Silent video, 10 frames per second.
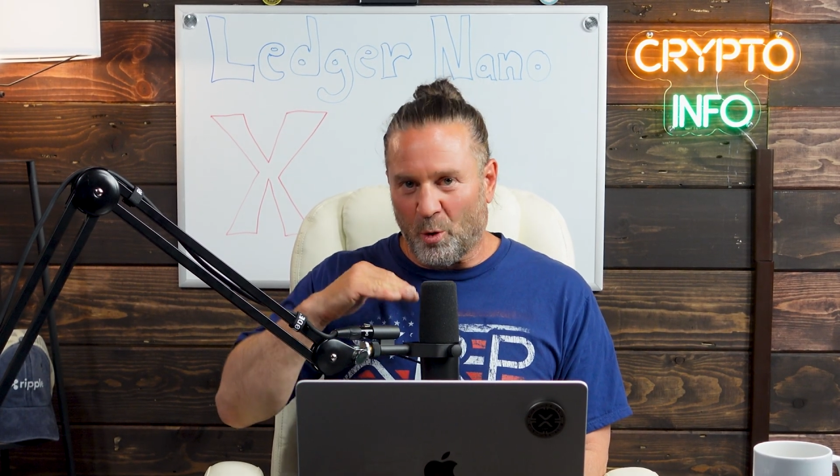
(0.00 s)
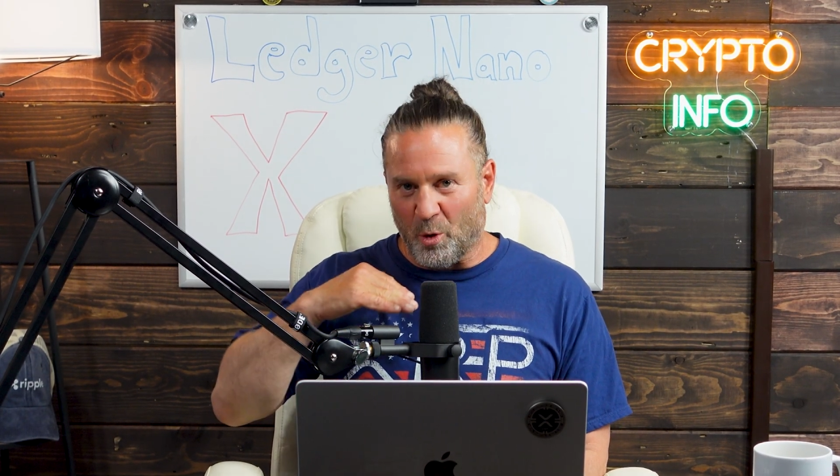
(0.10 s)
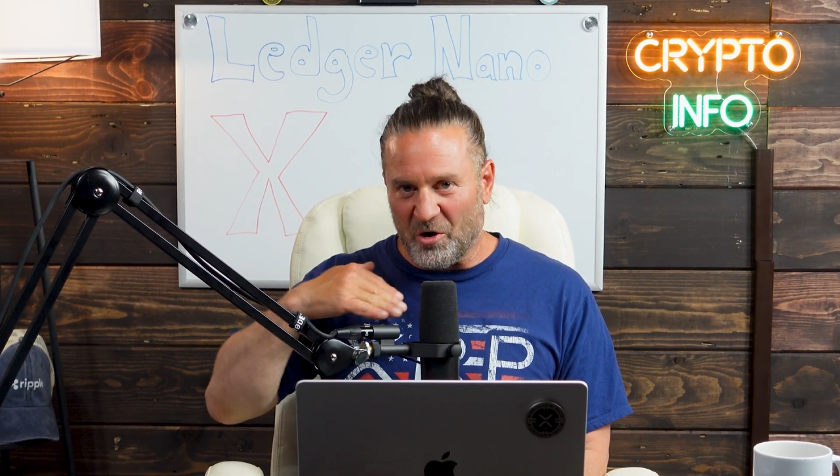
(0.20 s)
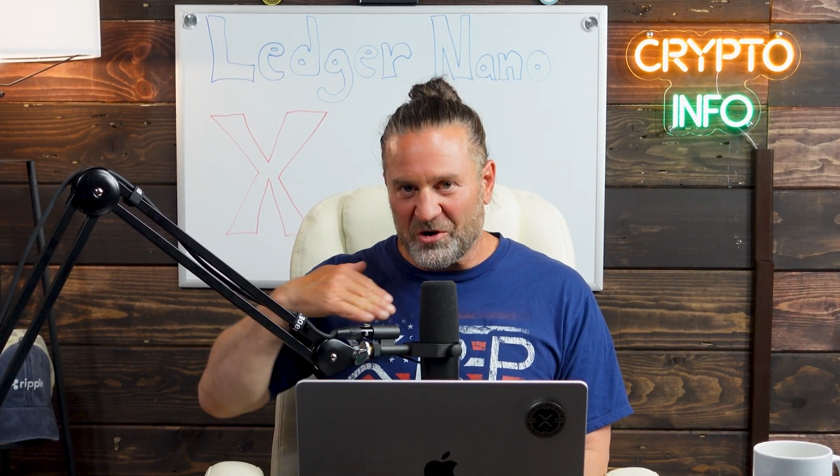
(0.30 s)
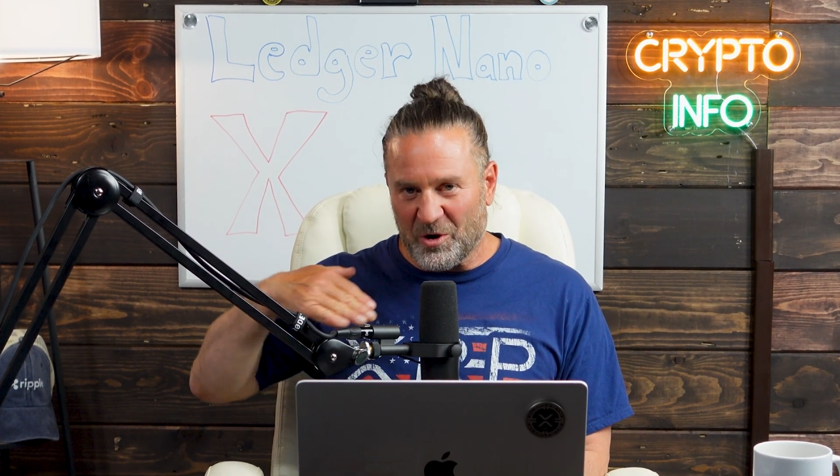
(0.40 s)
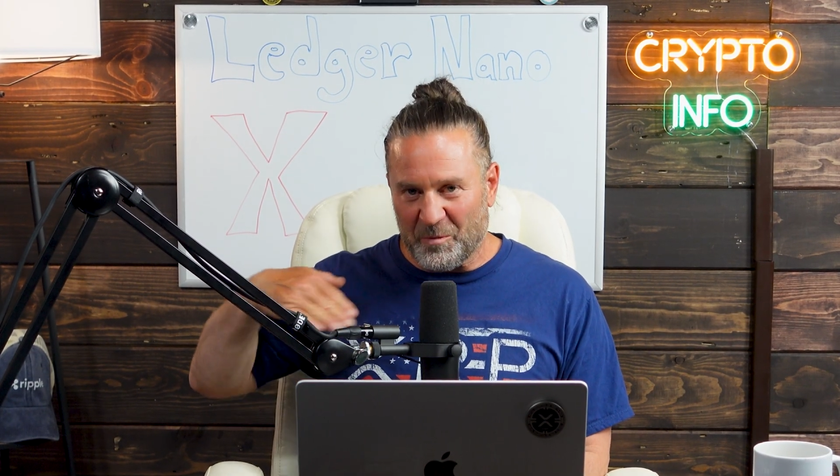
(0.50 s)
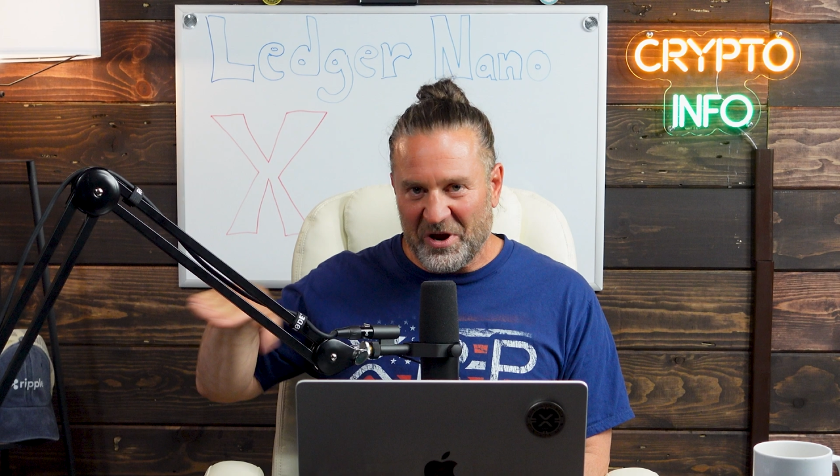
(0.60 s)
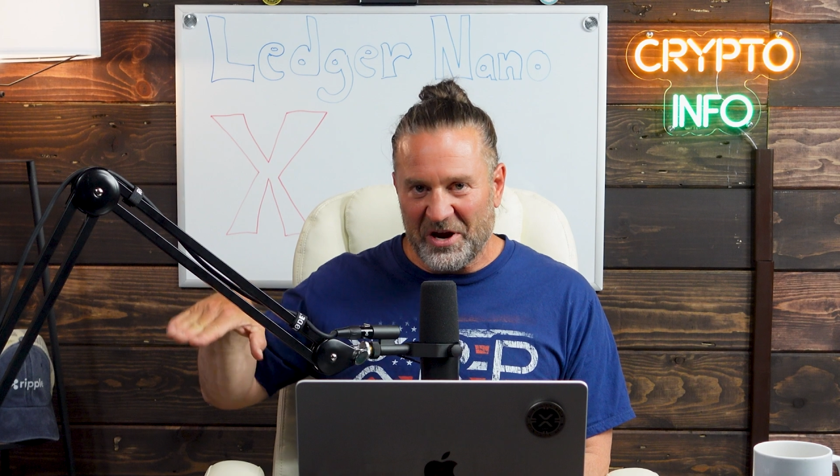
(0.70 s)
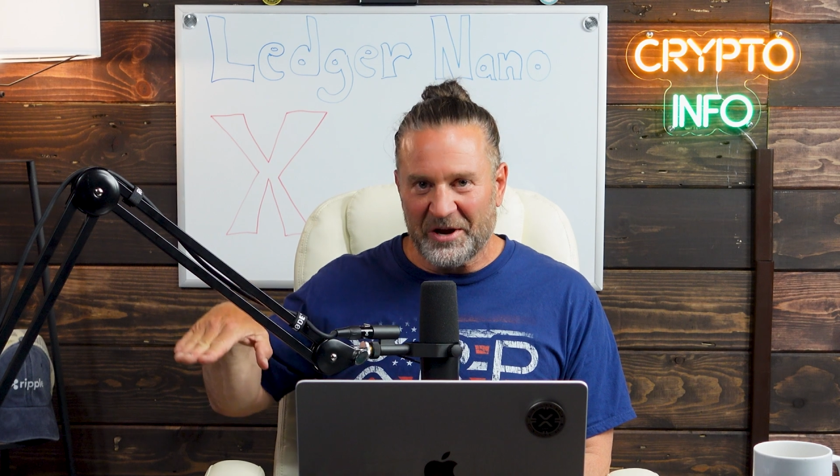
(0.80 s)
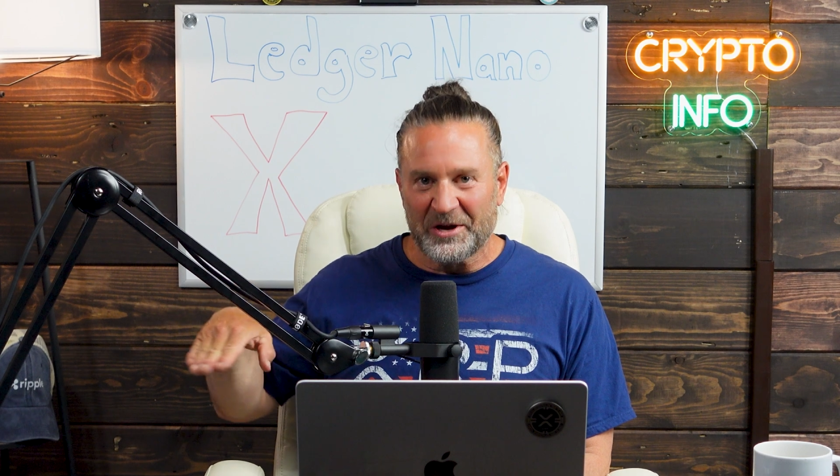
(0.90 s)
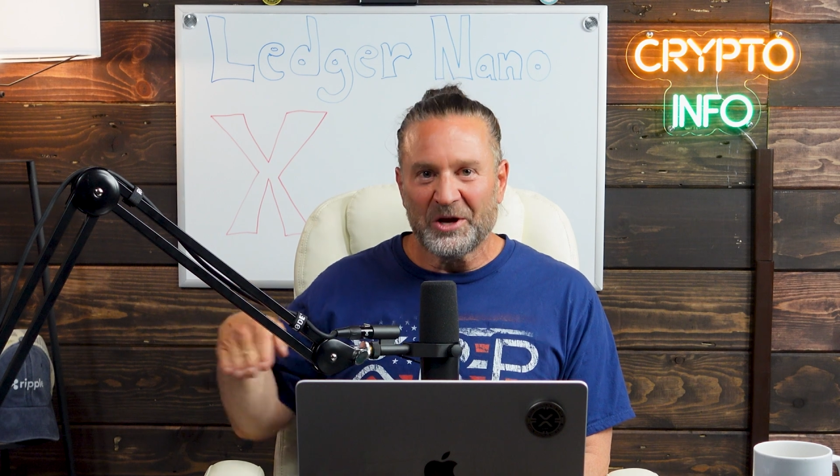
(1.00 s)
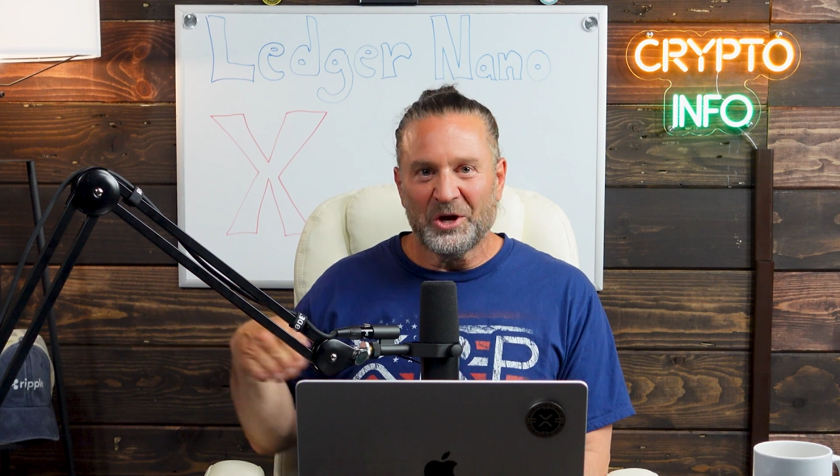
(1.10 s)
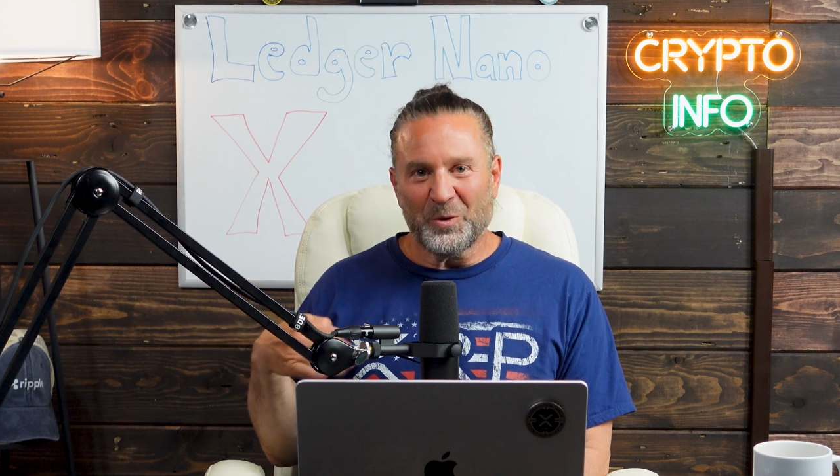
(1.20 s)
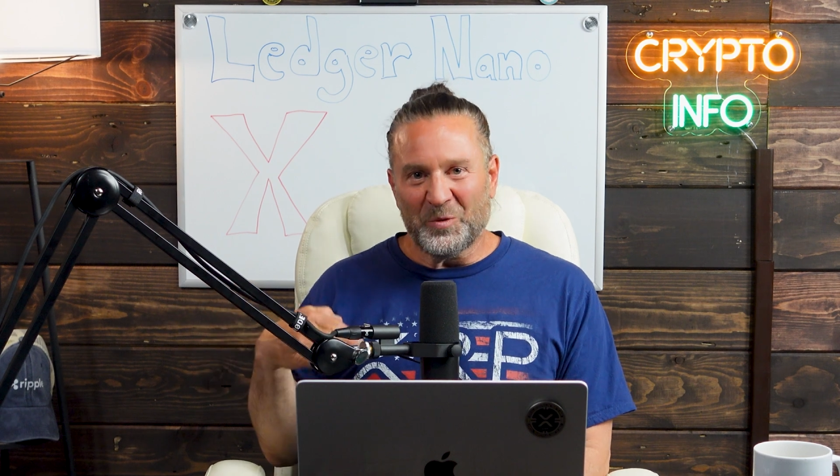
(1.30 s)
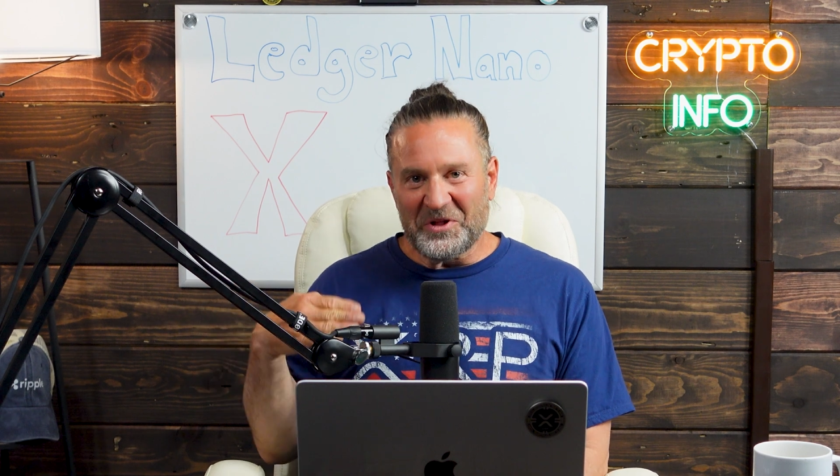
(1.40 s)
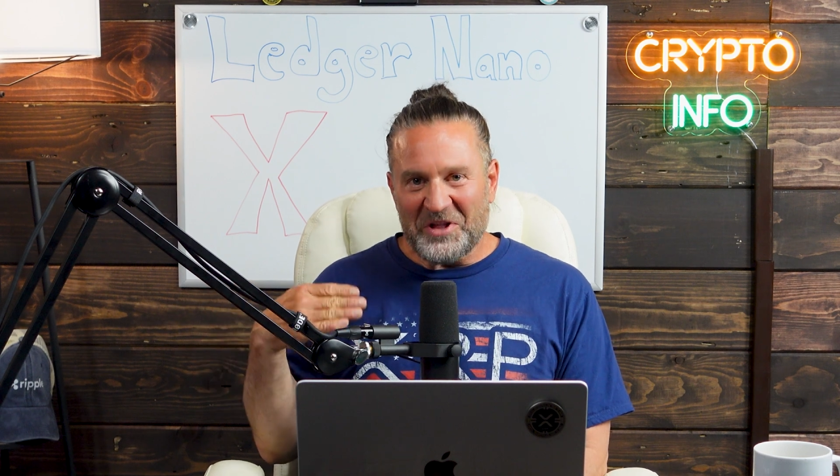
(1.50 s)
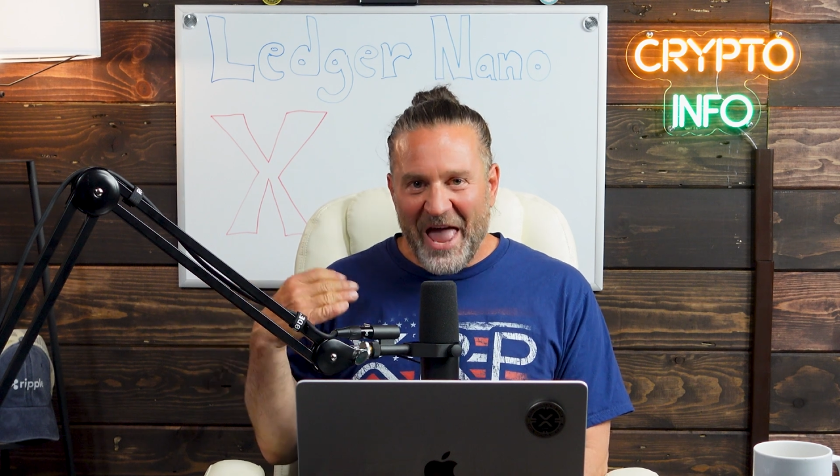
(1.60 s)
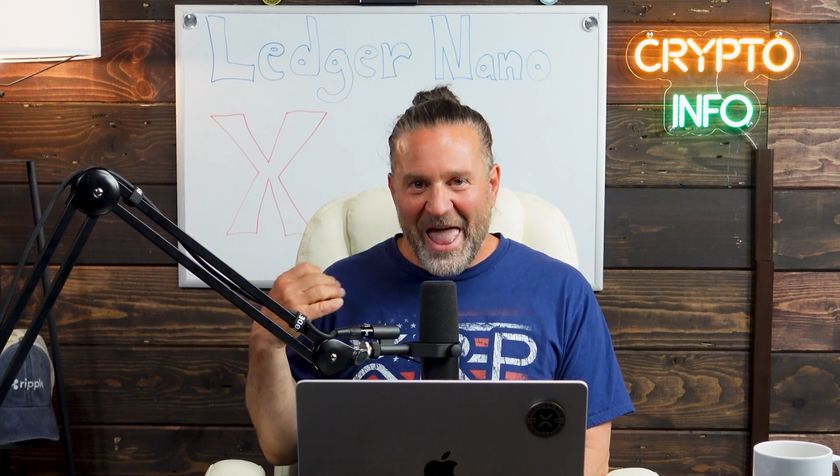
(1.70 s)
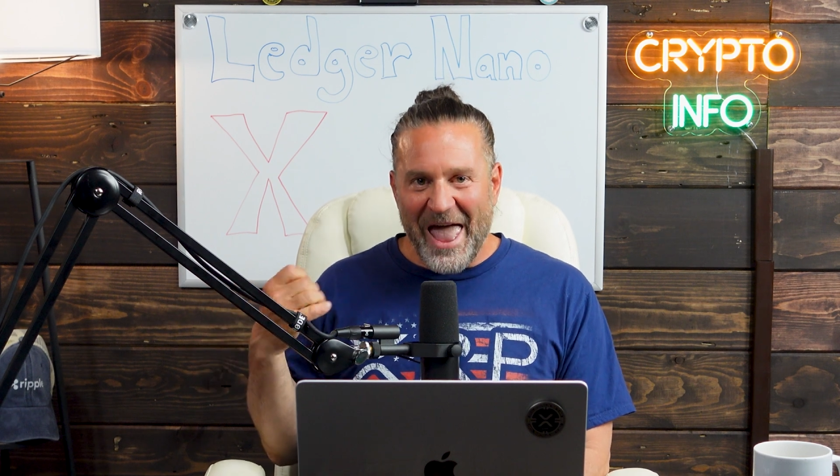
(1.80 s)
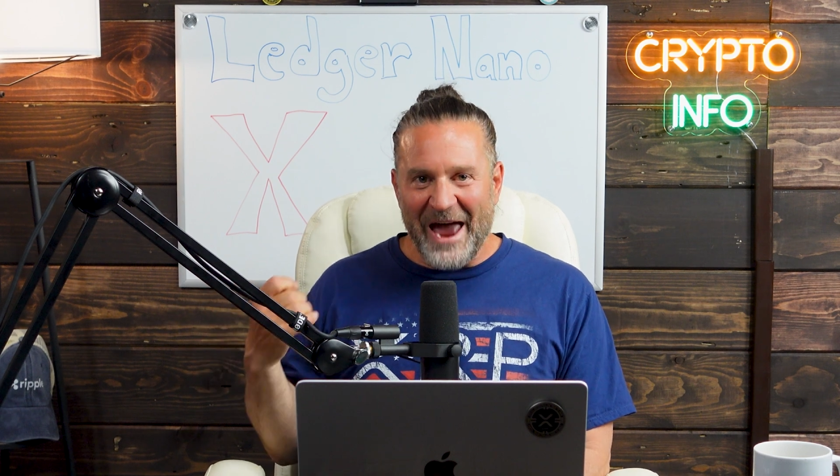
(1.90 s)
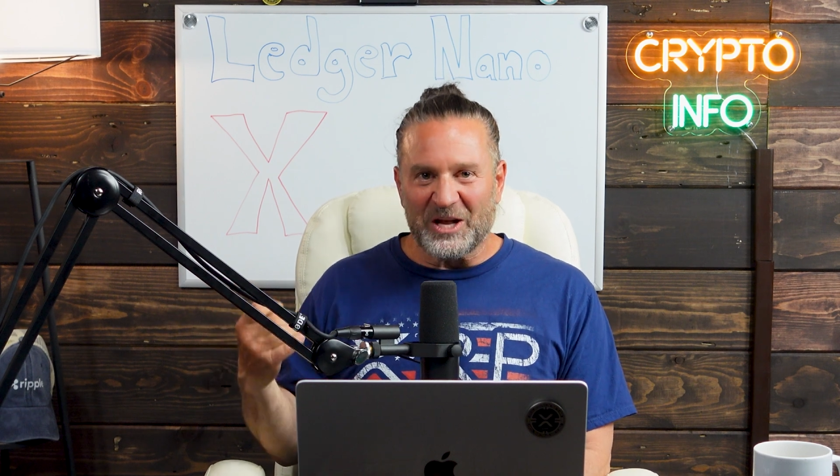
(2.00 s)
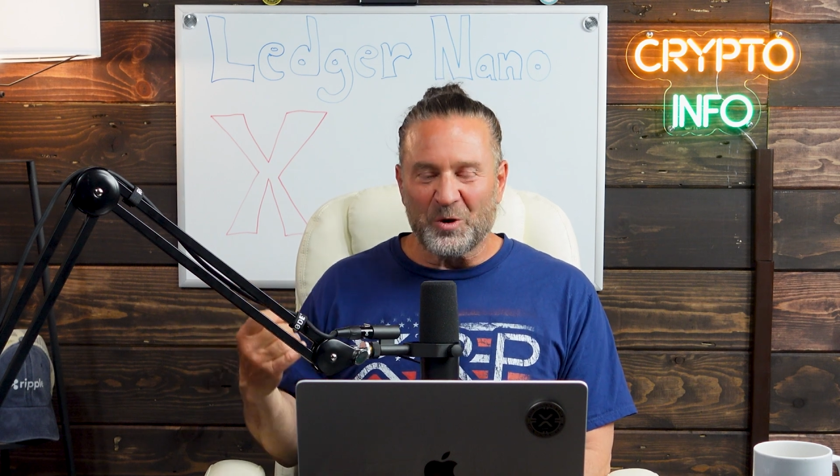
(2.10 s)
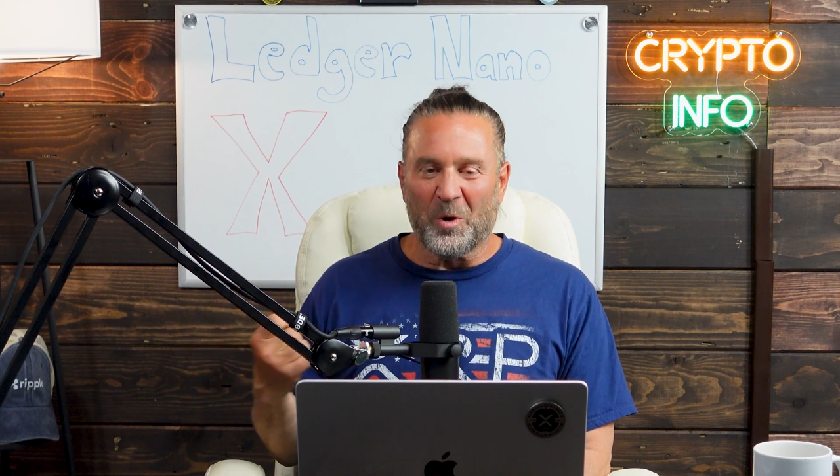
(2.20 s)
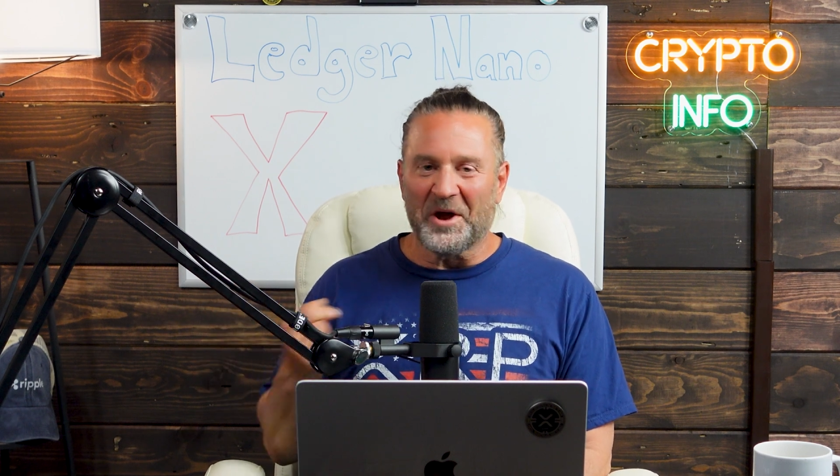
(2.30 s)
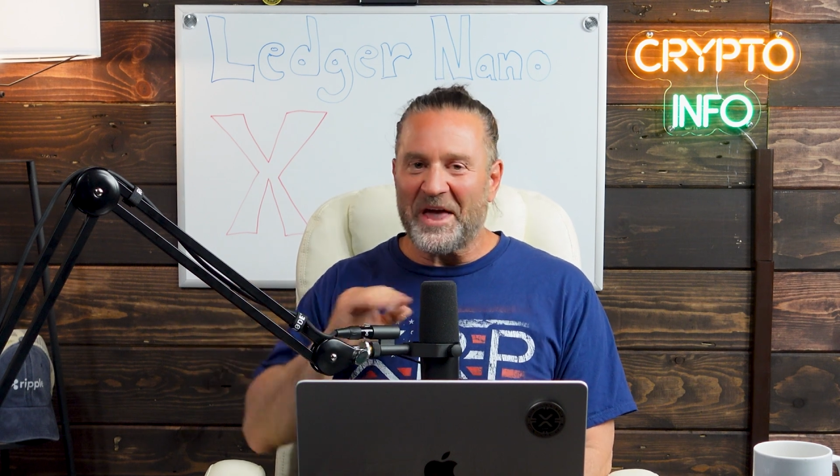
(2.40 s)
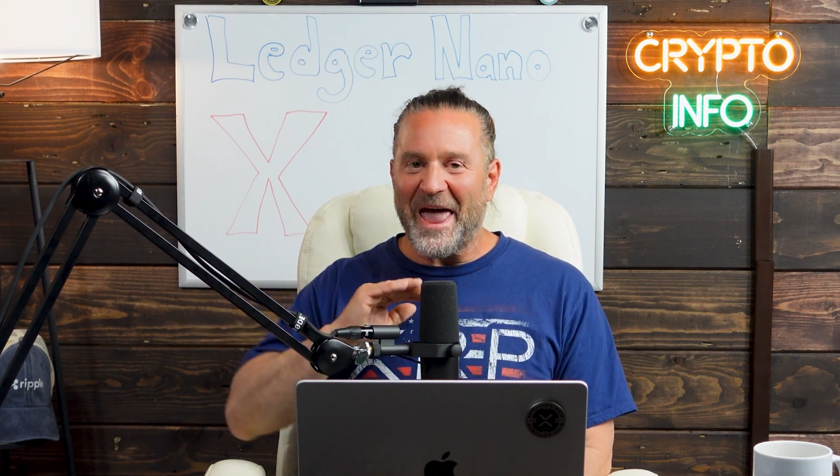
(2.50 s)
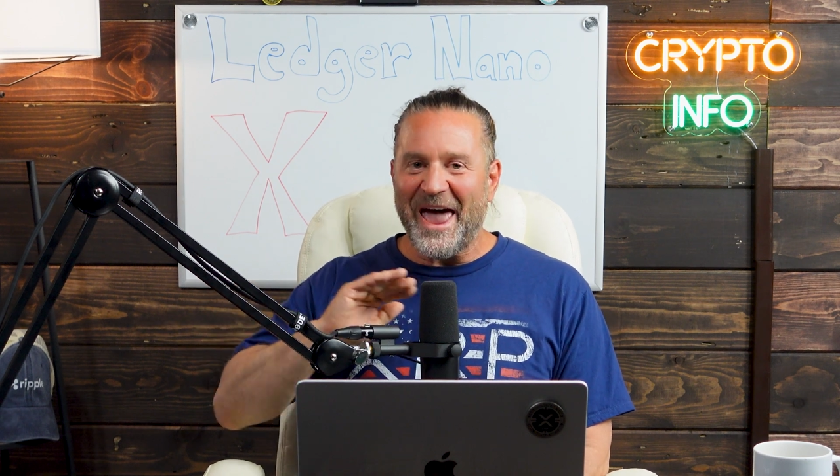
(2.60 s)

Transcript: or your PIN with anyone